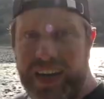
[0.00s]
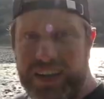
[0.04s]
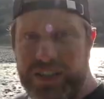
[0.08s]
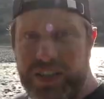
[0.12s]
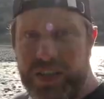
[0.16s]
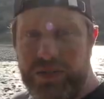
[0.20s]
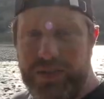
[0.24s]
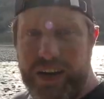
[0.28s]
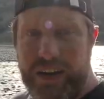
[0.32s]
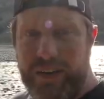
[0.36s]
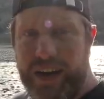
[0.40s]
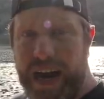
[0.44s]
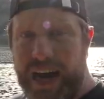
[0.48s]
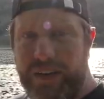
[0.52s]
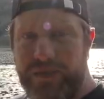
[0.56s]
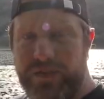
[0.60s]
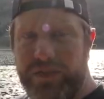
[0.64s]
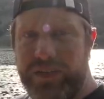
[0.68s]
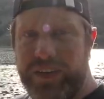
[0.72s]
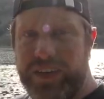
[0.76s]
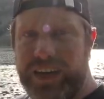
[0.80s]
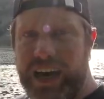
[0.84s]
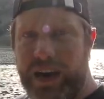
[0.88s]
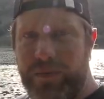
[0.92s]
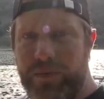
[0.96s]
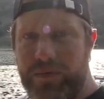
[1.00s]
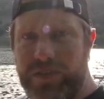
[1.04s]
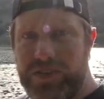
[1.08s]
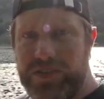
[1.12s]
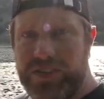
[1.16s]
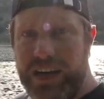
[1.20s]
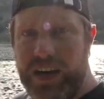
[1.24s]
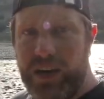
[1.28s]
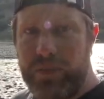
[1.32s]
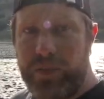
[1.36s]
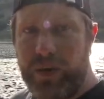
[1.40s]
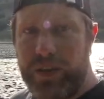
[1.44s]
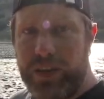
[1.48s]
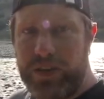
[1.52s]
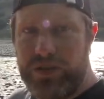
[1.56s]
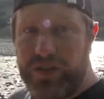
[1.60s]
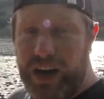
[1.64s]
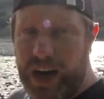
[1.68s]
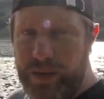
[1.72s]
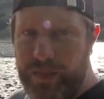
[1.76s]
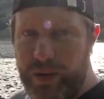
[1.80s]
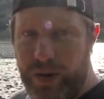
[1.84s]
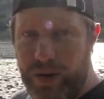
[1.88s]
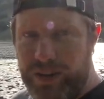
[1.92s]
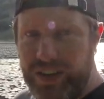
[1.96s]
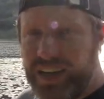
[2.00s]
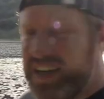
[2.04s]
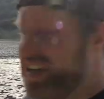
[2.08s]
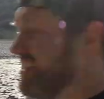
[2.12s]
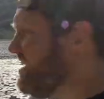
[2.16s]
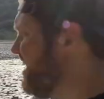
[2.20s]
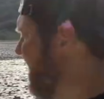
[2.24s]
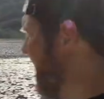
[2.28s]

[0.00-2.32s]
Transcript: I do now have the camera set up on the tripod.